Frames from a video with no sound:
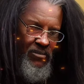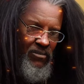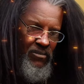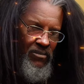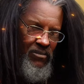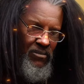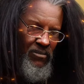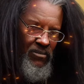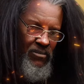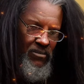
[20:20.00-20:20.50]
Well,
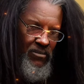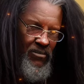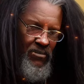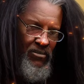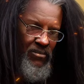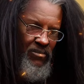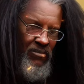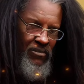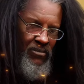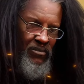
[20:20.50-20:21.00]
me and the
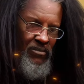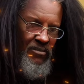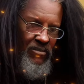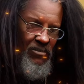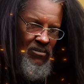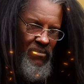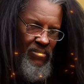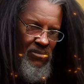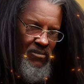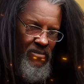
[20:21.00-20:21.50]
old
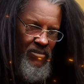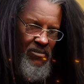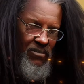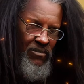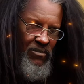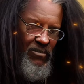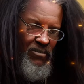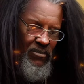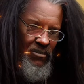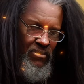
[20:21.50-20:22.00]
lady's gonna have to
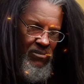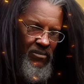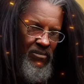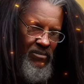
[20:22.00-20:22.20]
run into